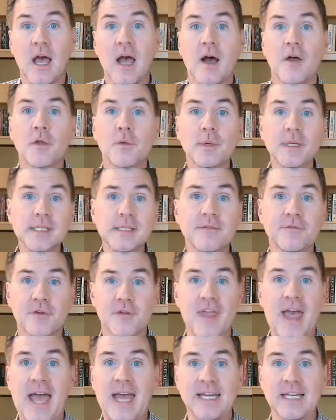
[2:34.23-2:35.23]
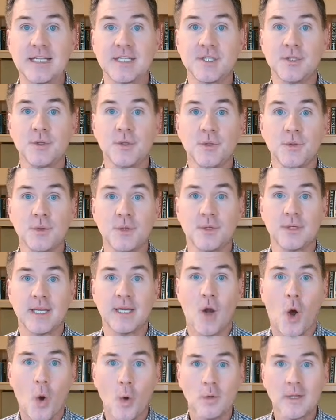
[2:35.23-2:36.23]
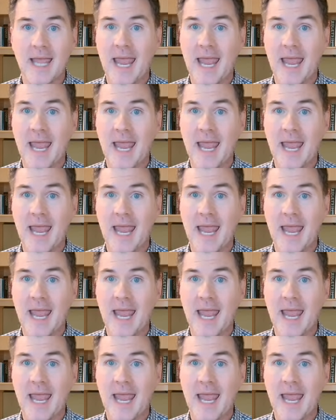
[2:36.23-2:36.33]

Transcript: The reason for that is you, you can hold